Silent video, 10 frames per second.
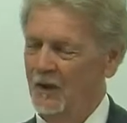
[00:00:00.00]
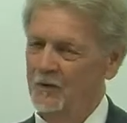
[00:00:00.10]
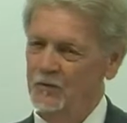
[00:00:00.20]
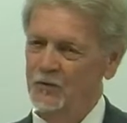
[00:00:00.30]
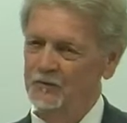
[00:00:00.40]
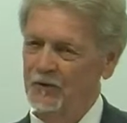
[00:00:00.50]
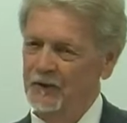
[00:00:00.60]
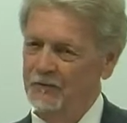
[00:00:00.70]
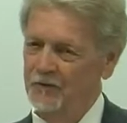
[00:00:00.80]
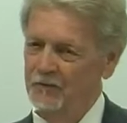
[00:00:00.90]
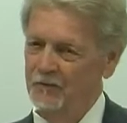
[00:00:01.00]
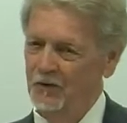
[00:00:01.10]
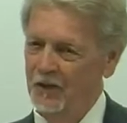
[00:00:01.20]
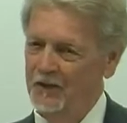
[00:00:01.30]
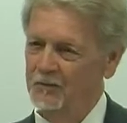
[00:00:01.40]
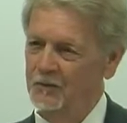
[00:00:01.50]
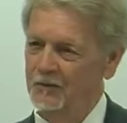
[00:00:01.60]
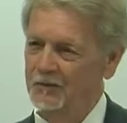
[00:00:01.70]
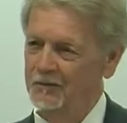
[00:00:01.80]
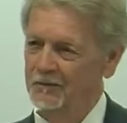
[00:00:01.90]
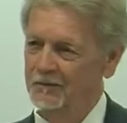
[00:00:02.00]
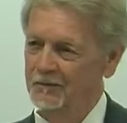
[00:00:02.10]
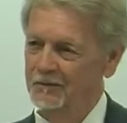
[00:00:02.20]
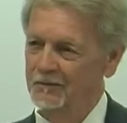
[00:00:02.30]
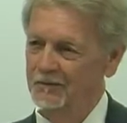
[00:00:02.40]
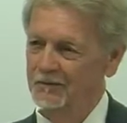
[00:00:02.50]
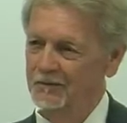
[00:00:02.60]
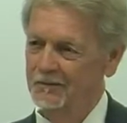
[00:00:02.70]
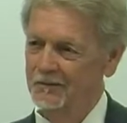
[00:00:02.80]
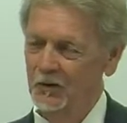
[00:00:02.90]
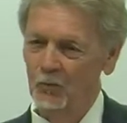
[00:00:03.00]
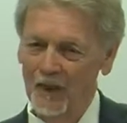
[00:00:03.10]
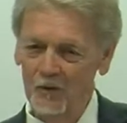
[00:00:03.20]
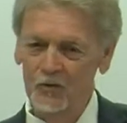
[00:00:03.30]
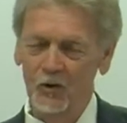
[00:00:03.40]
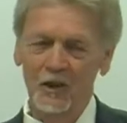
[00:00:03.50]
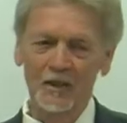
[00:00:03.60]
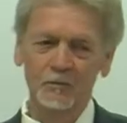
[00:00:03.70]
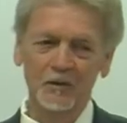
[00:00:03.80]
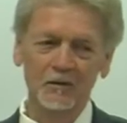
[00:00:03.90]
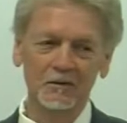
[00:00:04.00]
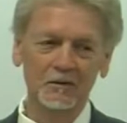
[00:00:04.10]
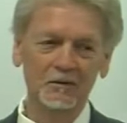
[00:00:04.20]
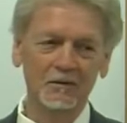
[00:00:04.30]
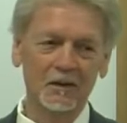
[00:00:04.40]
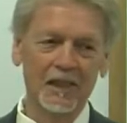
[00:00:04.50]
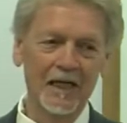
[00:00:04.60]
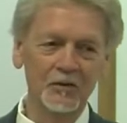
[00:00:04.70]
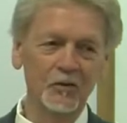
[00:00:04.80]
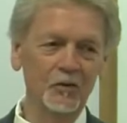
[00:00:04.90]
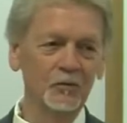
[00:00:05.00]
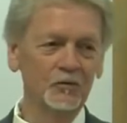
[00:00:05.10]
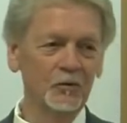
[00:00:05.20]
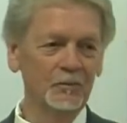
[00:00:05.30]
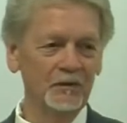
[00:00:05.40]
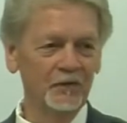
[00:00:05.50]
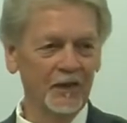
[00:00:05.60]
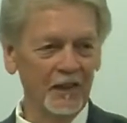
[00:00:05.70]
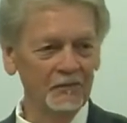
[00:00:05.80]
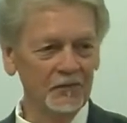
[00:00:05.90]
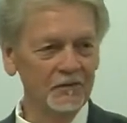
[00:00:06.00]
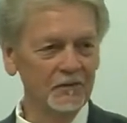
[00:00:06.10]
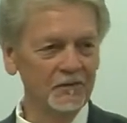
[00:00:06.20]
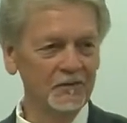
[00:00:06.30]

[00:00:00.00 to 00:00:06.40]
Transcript: Why don't you forgive your husband? Why don't your husband allow you to be forgiven?